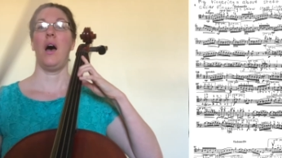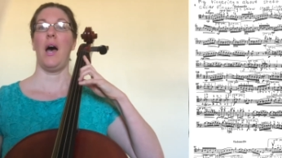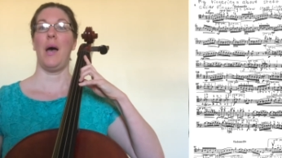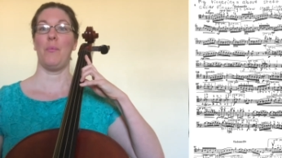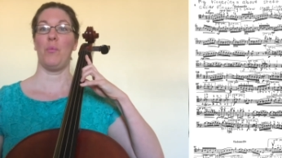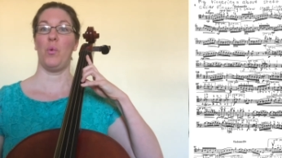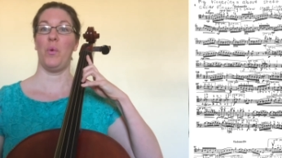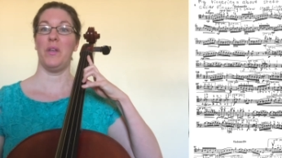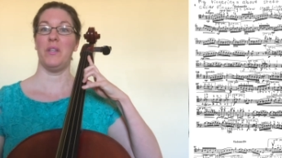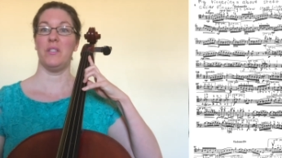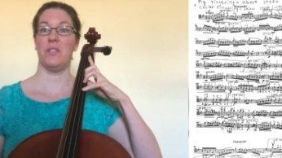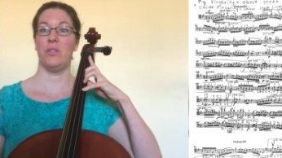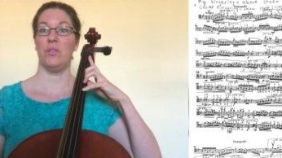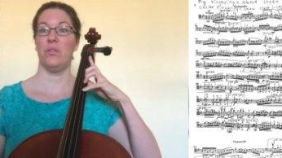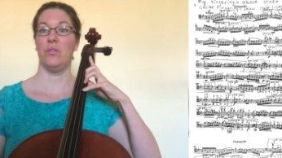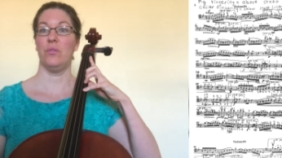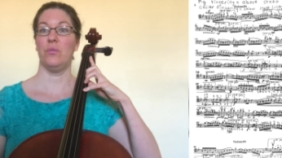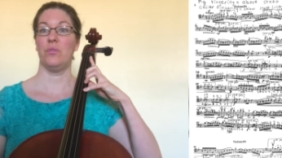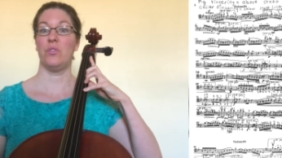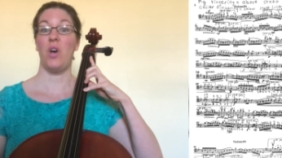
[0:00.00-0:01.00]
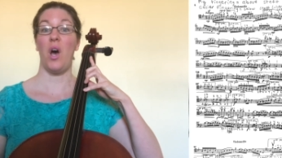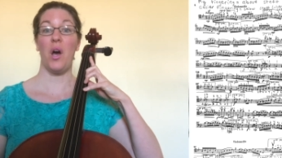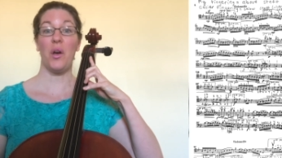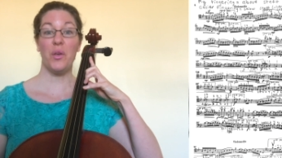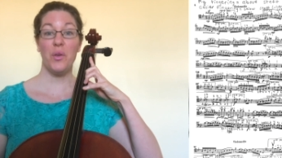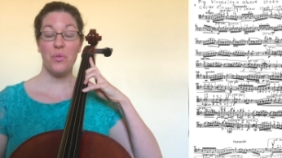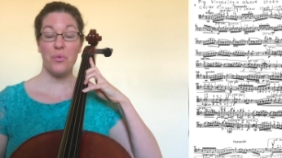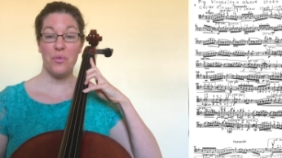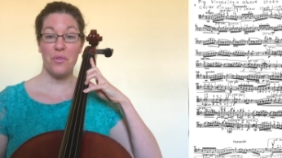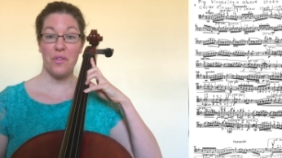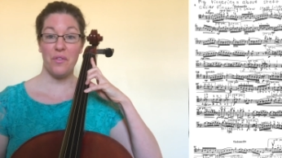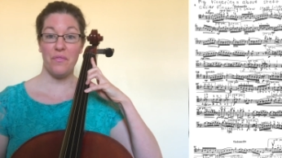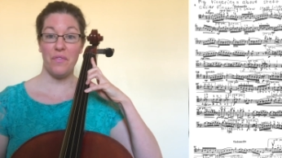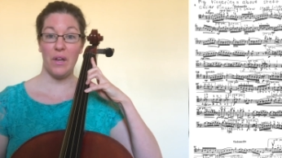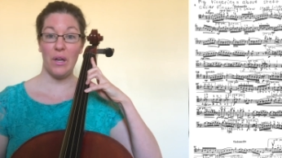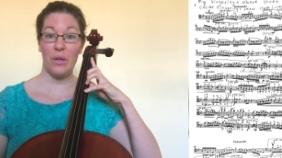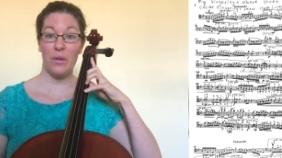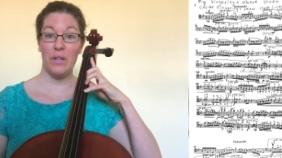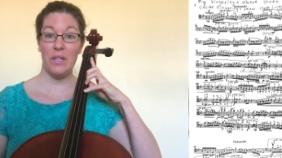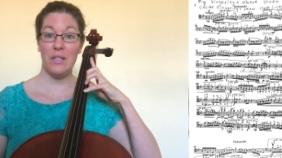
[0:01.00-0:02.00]
I'm going to talk you through the
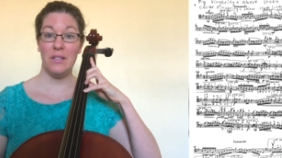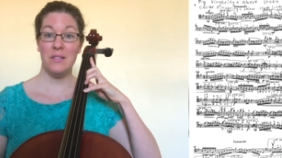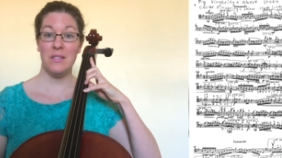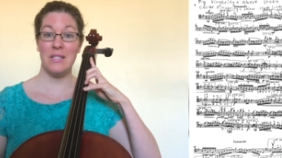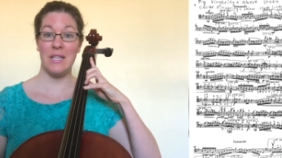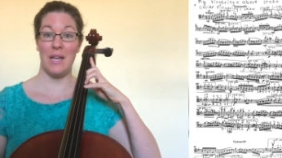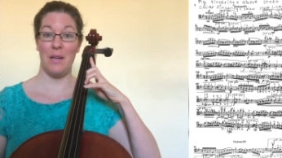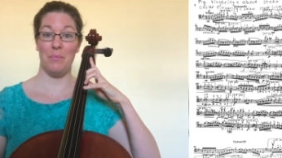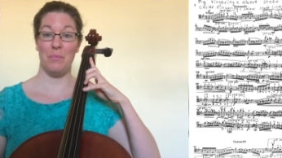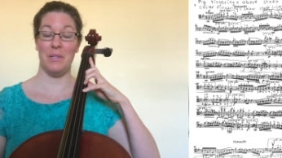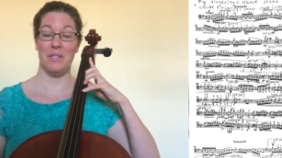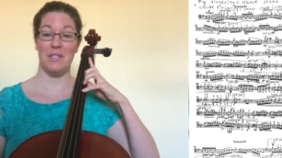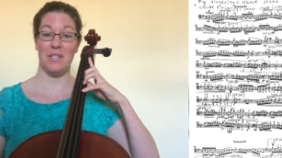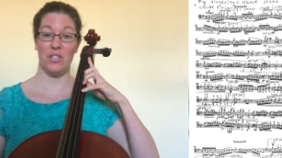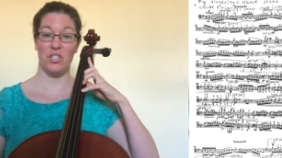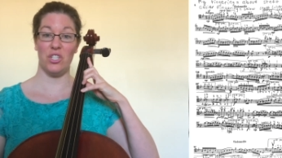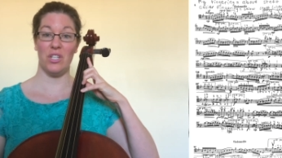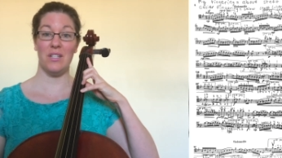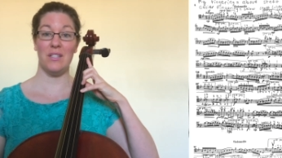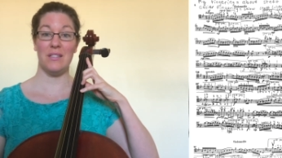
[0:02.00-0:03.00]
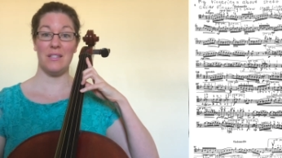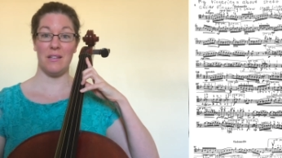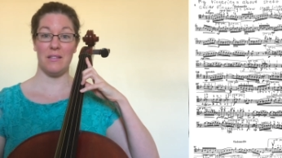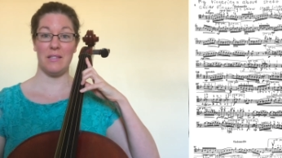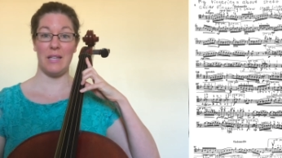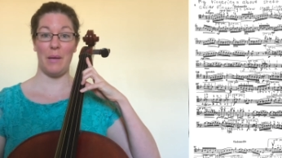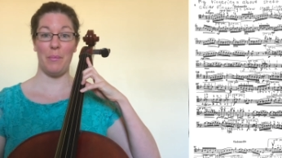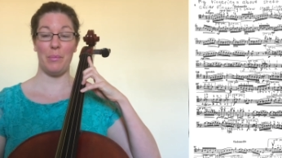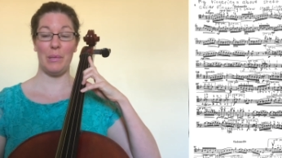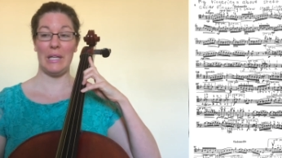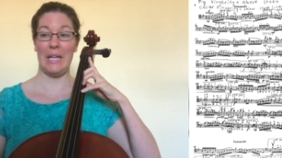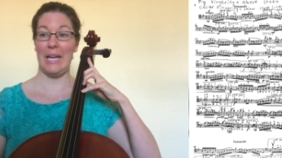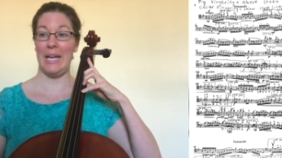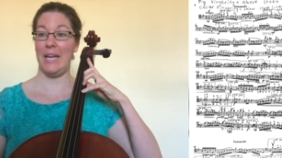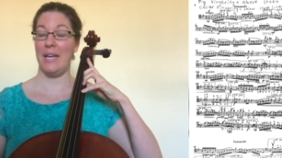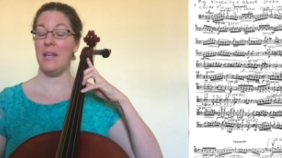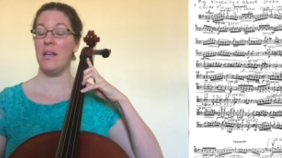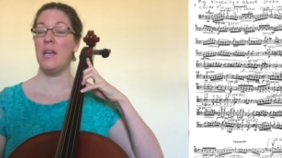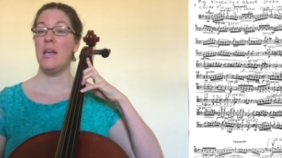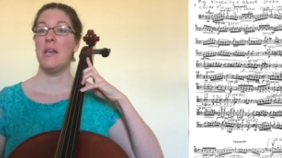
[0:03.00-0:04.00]
fingerings and positions as I
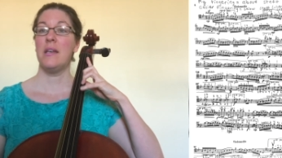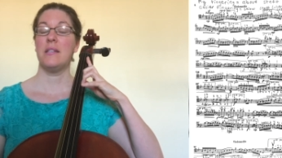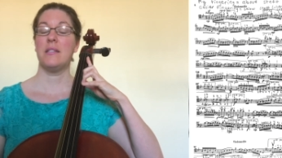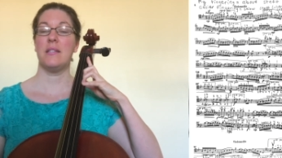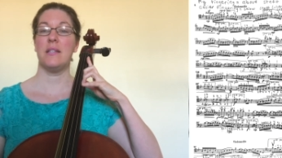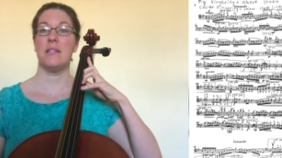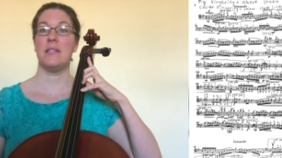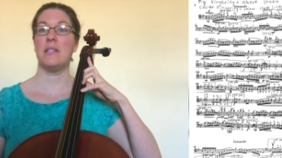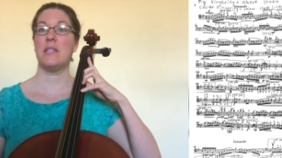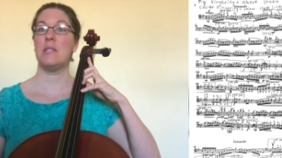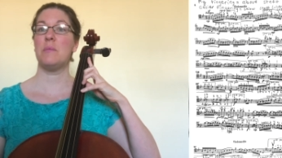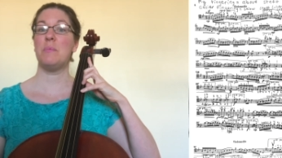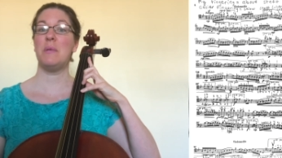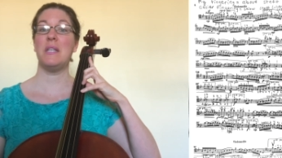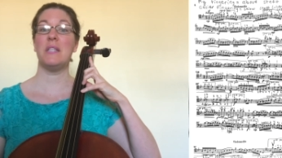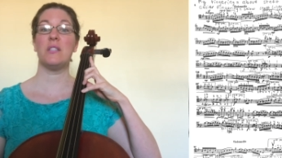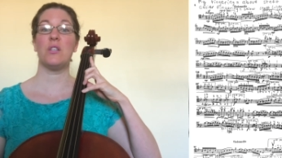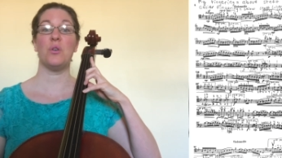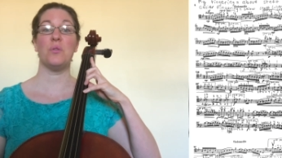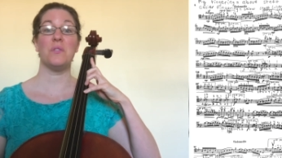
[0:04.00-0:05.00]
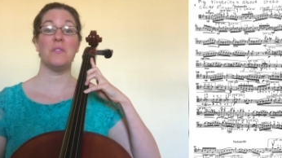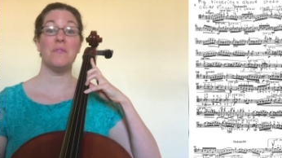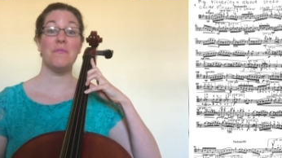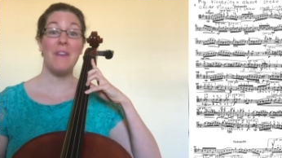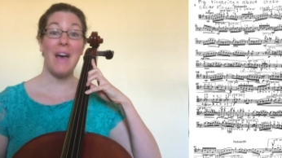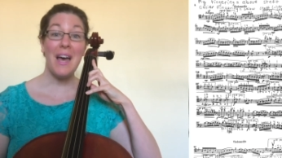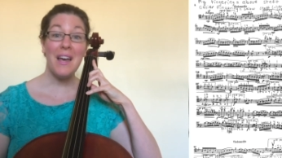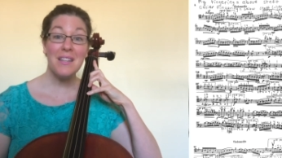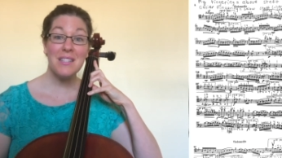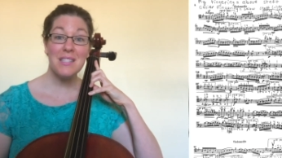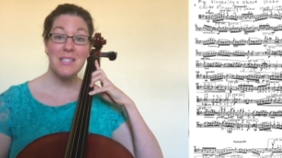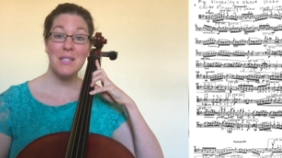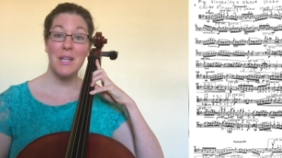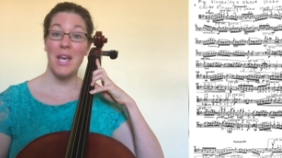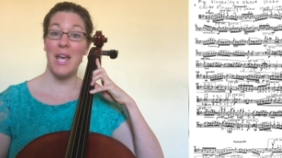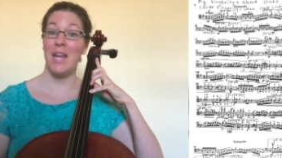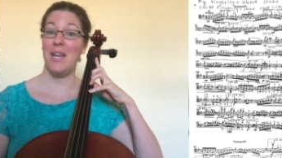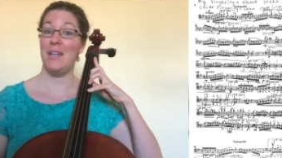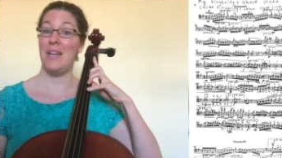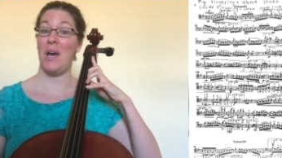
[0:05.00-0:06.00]
play. Since this piece goes fast
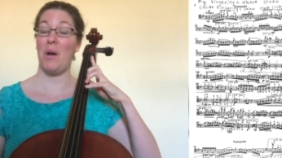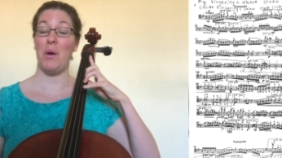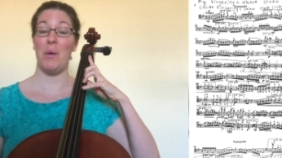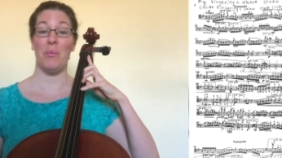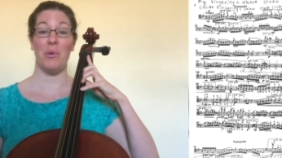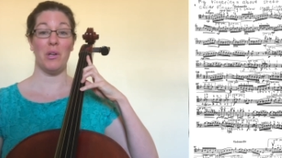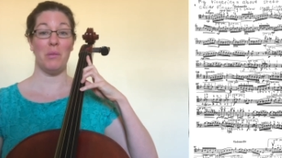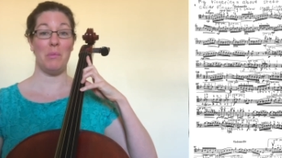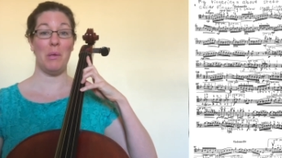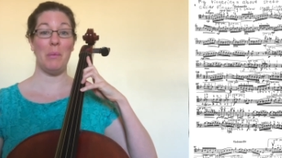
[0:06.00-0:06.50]
and now I'm going to